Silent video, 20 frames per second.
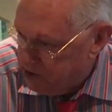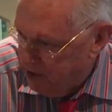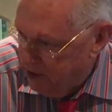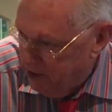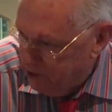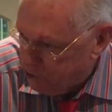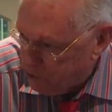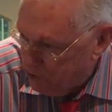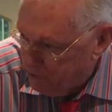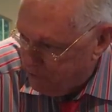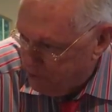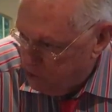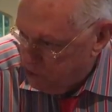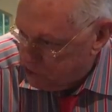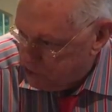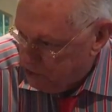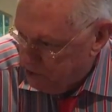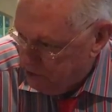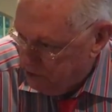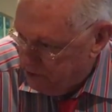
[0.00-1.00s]

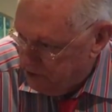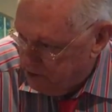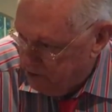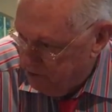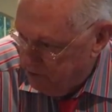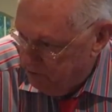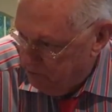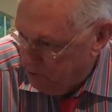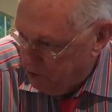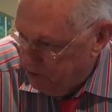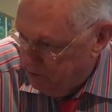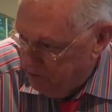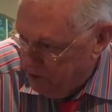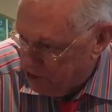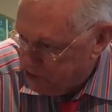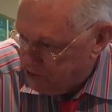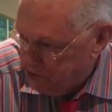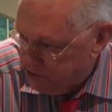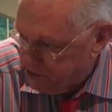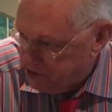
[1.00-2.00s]
intrafusal
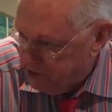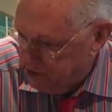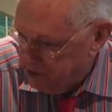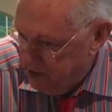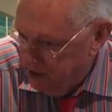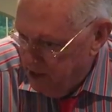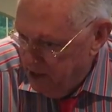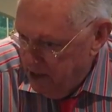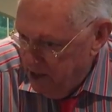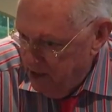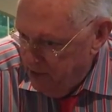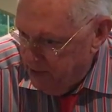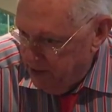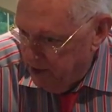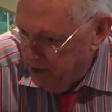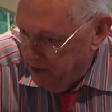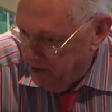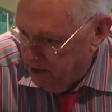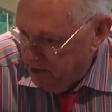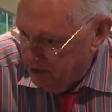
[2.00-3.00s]
muscles and
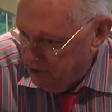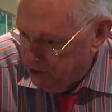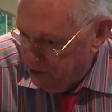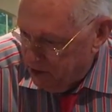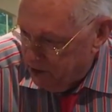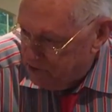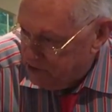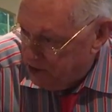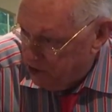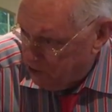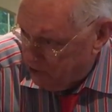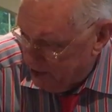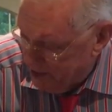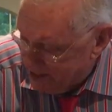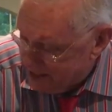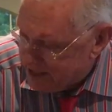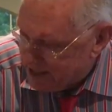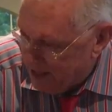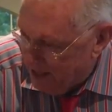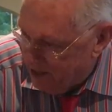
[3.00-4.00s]
nerves that are
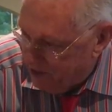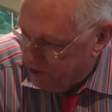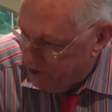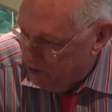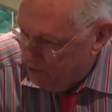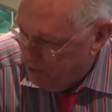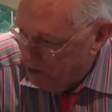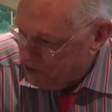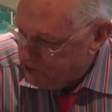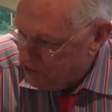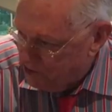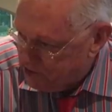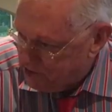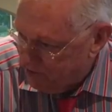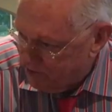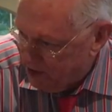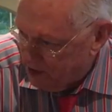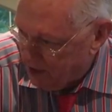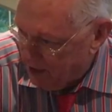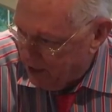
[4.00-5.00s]
inside the muscles
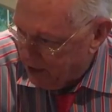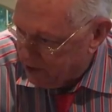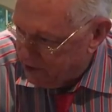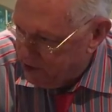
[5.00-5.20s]
of the leg,